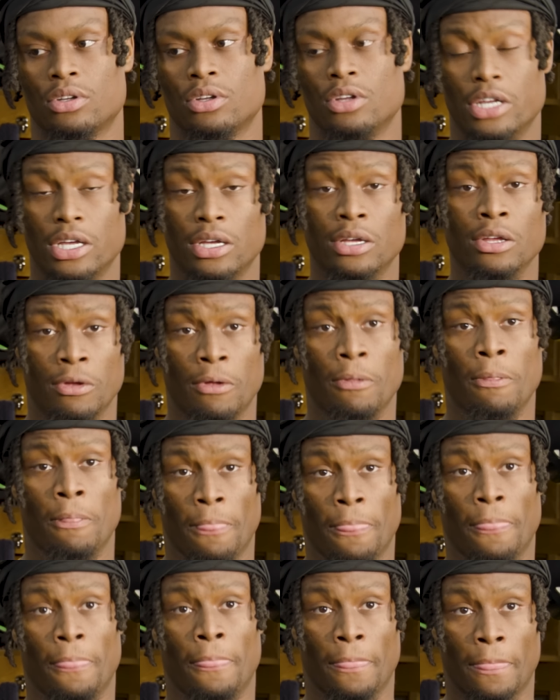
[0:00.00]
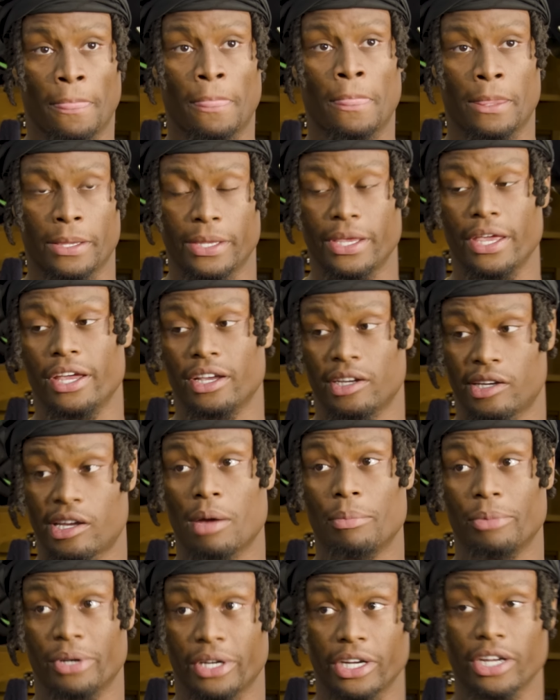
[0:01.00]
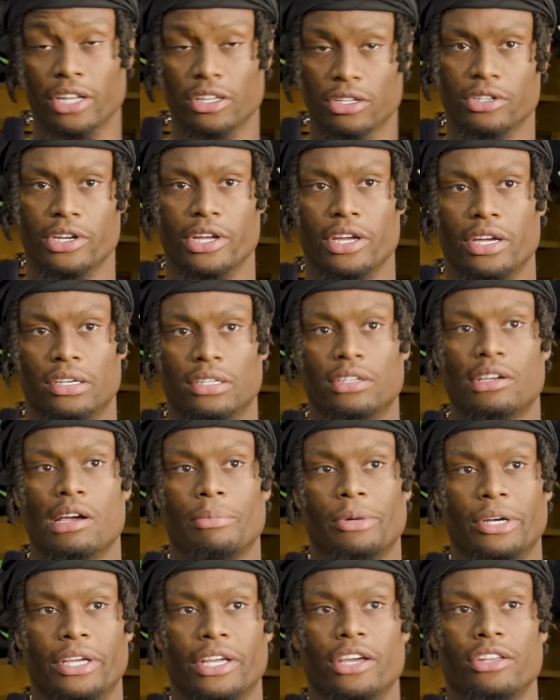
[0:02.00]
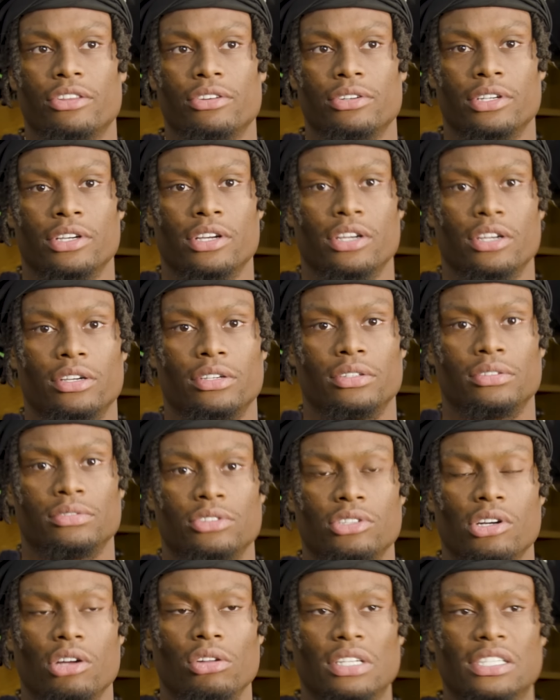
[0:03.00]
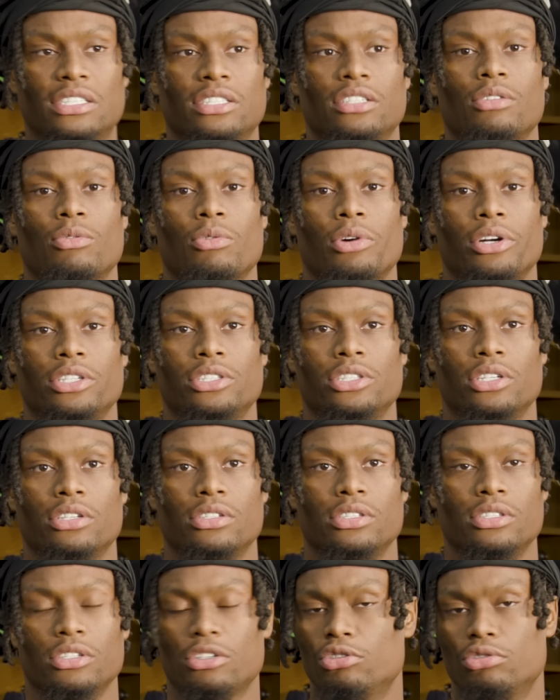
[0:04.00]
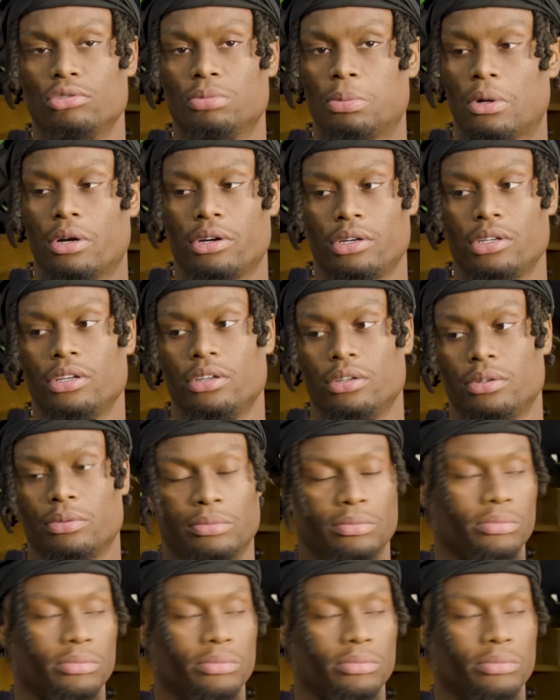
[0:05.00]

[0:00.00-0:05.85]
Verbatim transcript: You know, like everyone together? Coming together, you know, listening to one another is a huge part of it.